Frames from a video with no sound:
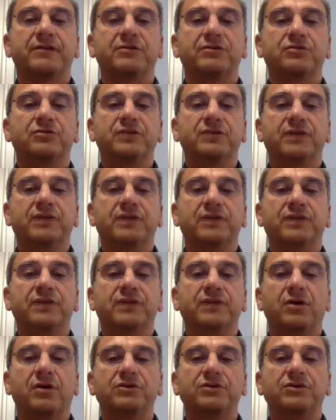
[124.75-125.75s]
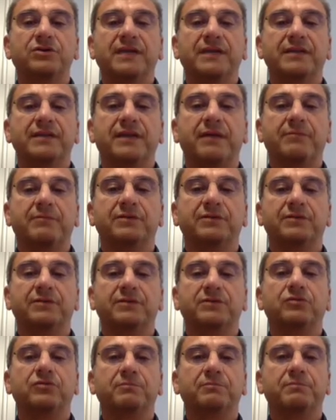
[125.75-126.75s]
new technologies adapted
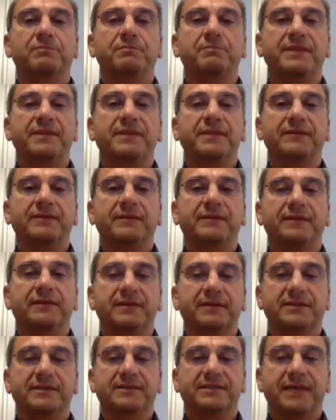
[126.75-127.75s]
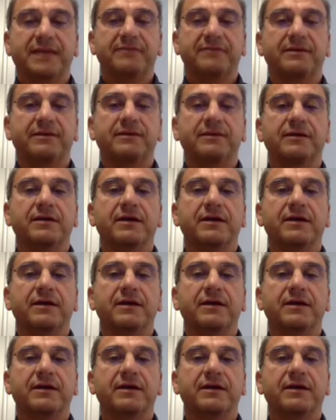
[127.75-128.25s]
to the pediatric setting.